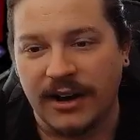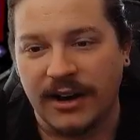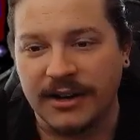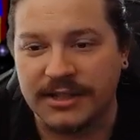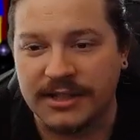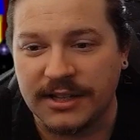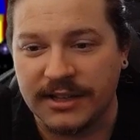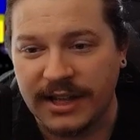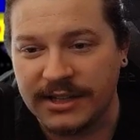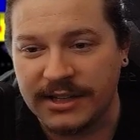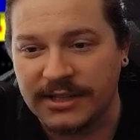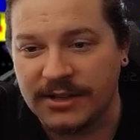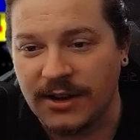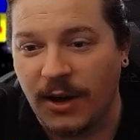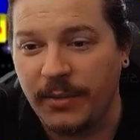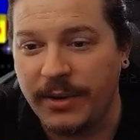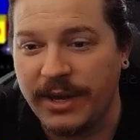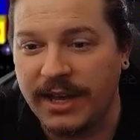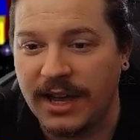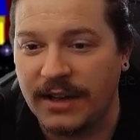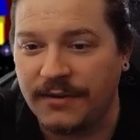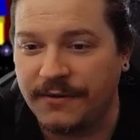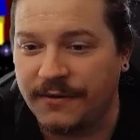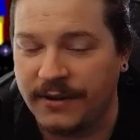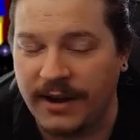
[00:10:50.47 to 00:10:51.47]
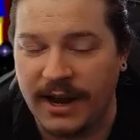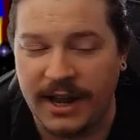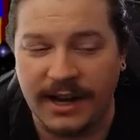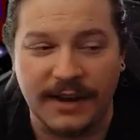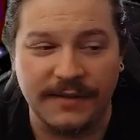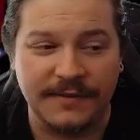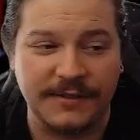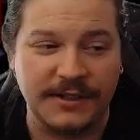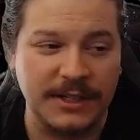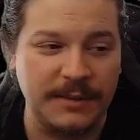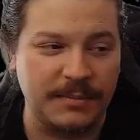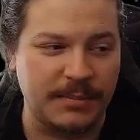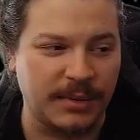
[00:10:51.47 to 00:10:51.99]
right, so that's all we get for
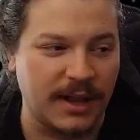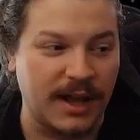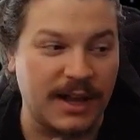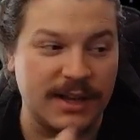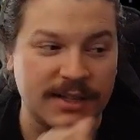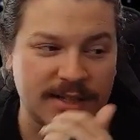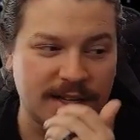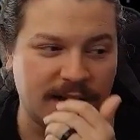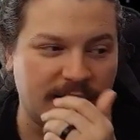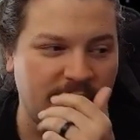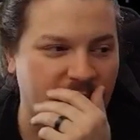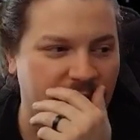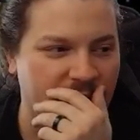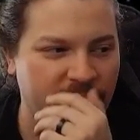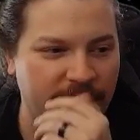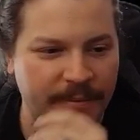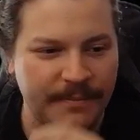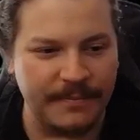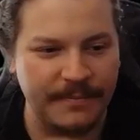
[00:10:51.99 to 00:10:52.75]
NFT Plaza.